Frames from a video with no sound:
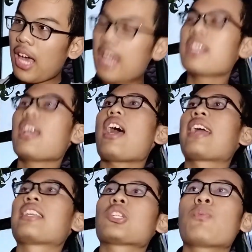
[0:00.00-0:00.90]
and yeah,
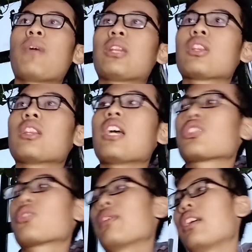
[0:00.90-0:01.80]
I just went
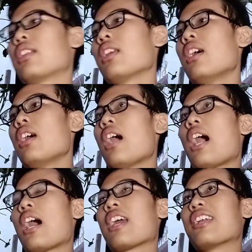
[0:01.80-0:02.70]
nuts with it.
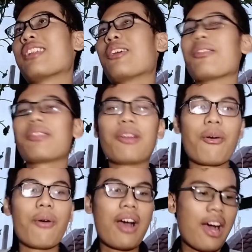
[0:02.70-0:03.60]
I don't
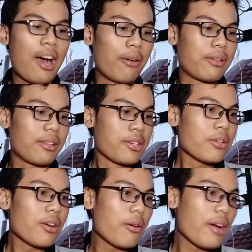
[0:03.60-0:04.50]
know how,
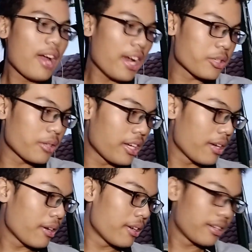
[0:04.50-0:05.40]
actually